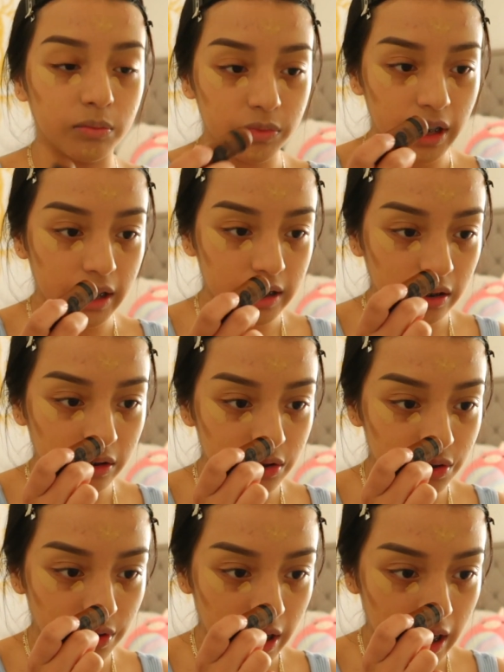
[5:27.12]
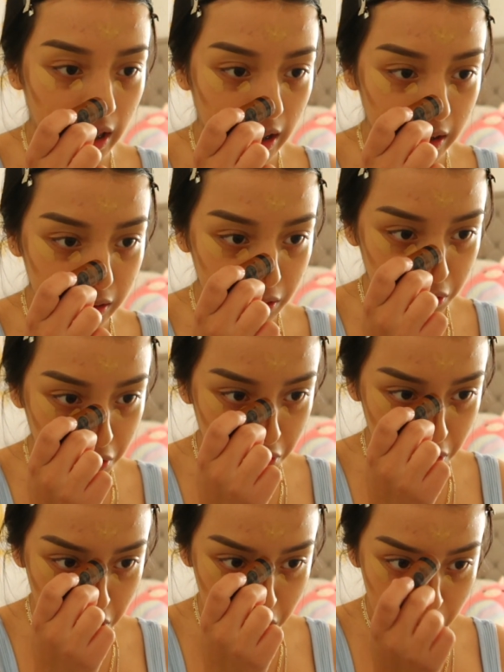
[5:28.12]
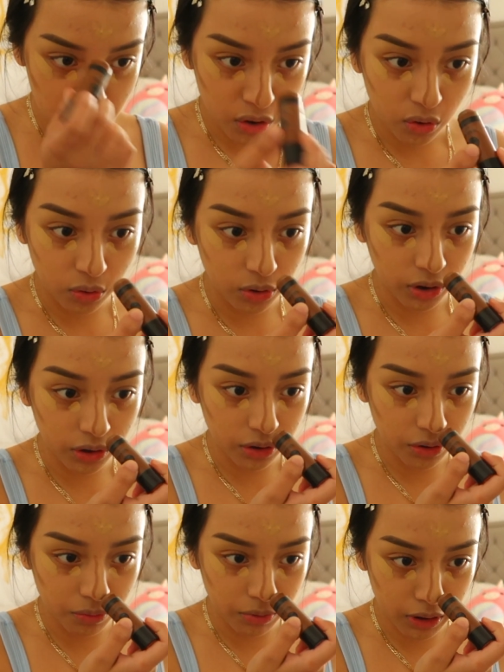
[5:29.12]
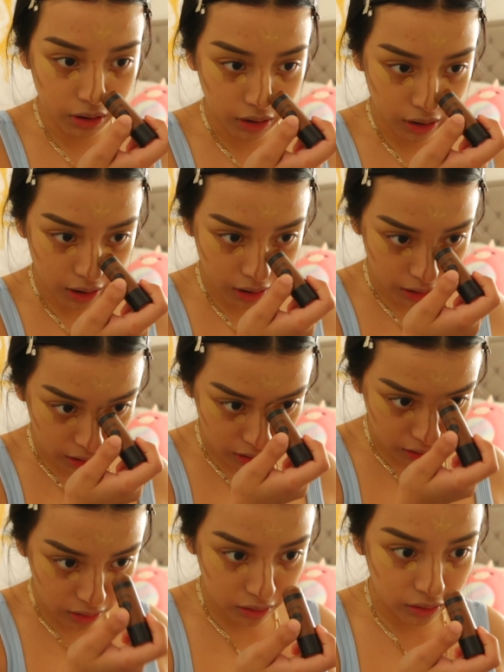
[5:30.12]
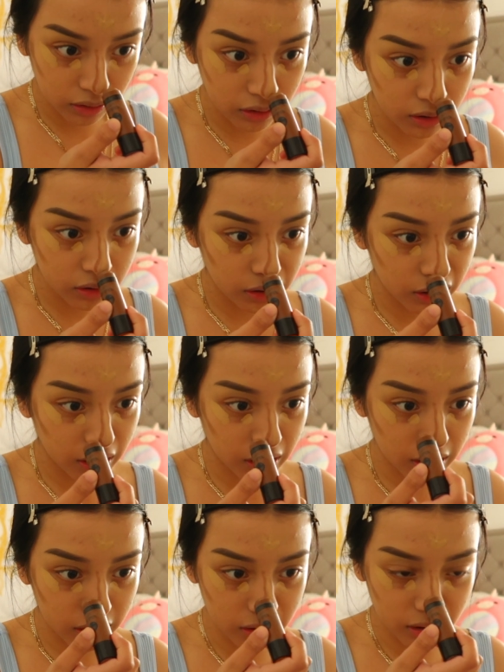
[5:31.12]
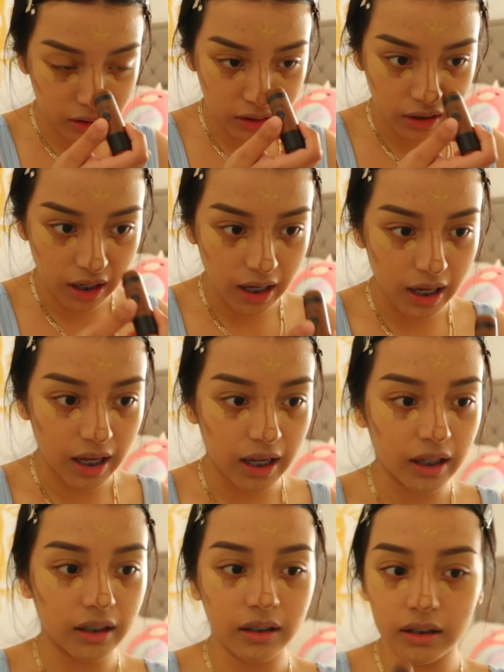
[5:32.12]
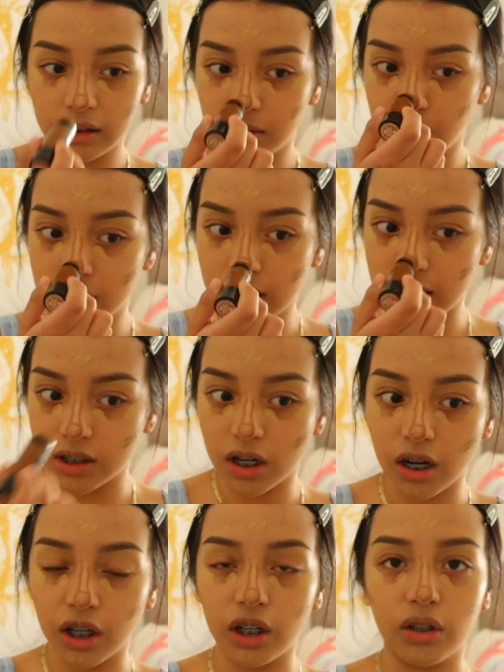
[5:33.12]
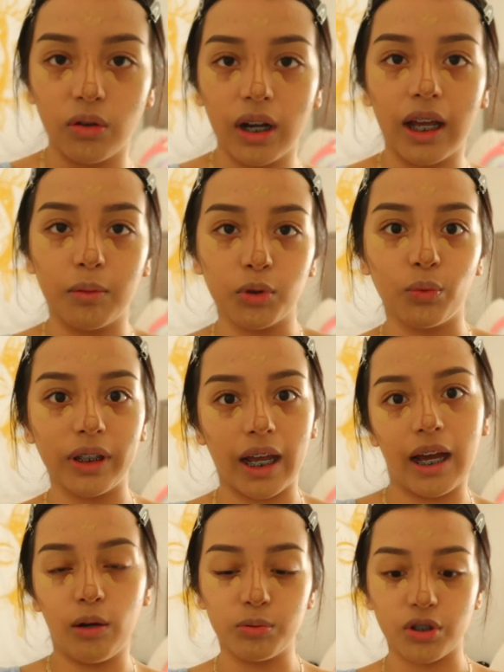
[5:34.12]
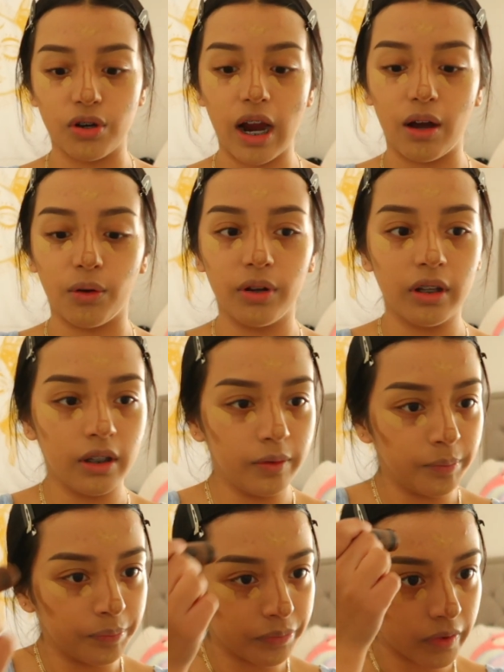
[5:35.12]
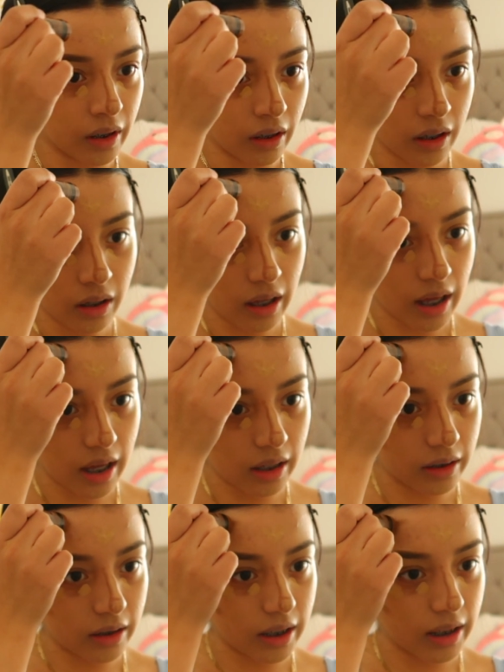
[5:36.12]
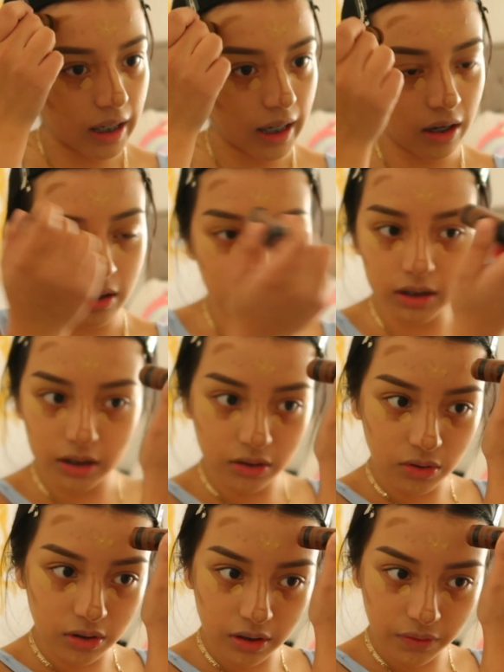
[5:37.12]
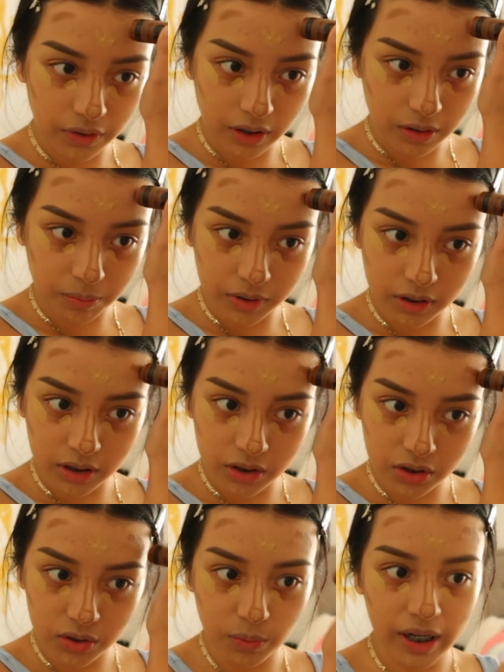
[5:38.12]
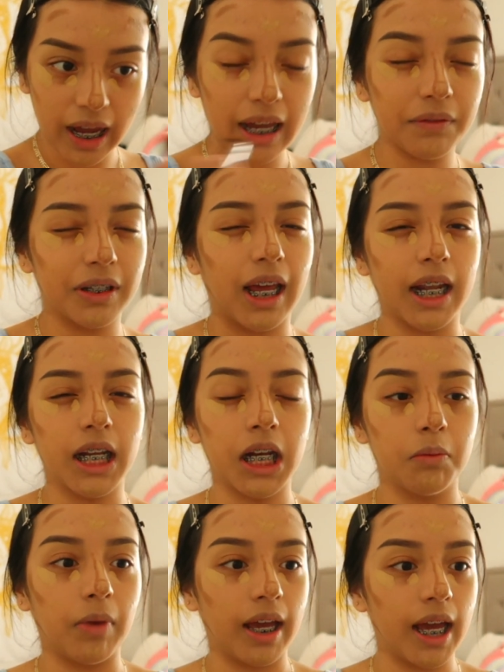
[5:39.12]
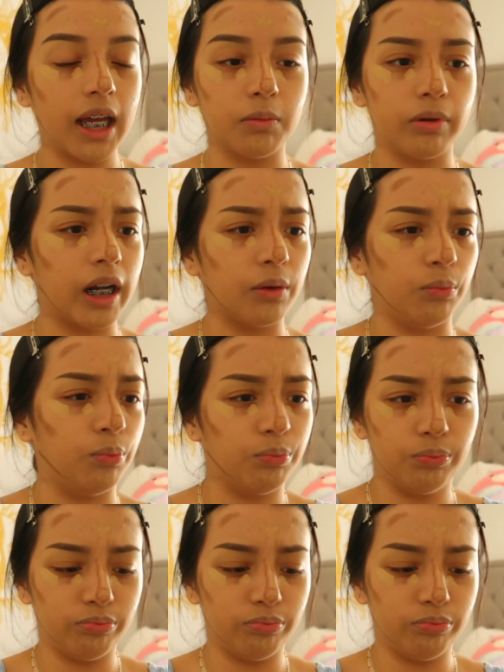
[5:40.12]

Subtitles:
takes out the trash, or the one that does this, does that, besides her, you know? Like, I'm the one that helps her out. And today, I honestly totally forgot to put the dishes away. I even had it in my head, but I forgot